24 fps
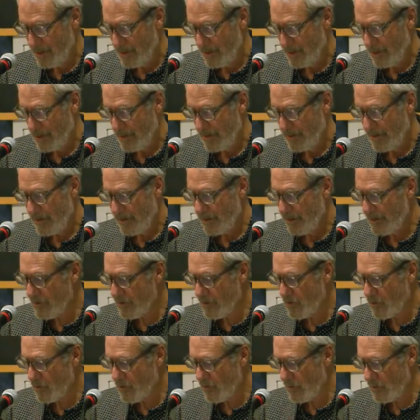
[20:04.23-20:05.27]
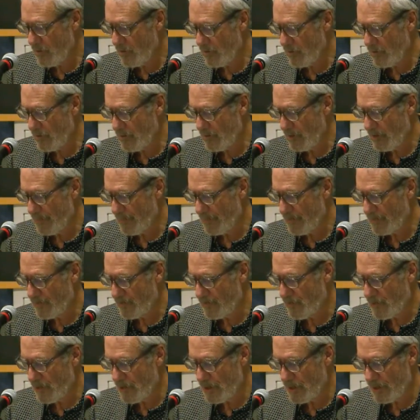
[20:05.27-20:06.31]
In the other womb of the
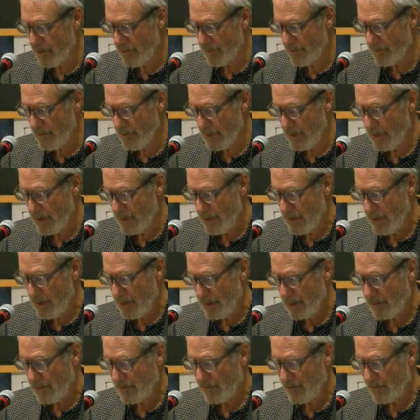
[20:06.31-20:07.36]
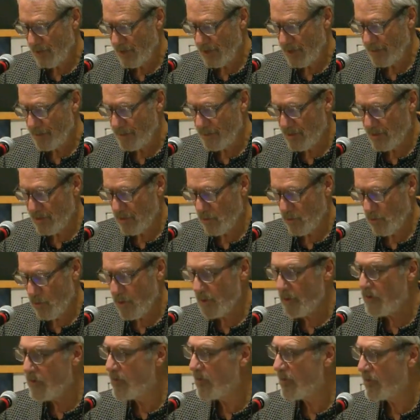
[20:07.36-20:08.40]
dream, I slept and
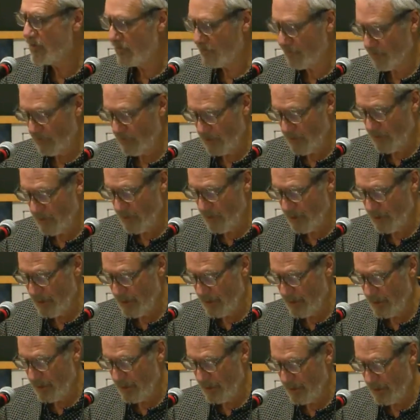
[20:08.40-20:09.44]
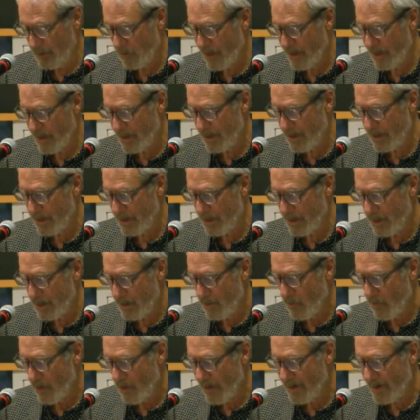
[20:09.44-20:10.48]
woke, sleeping and waking,
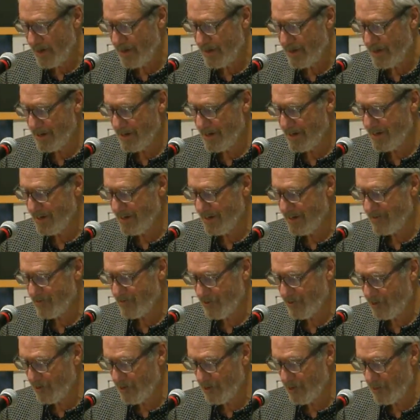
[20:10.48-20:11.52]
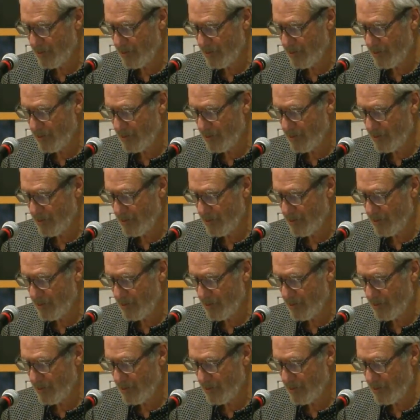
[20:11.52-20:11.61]
waking in sleep.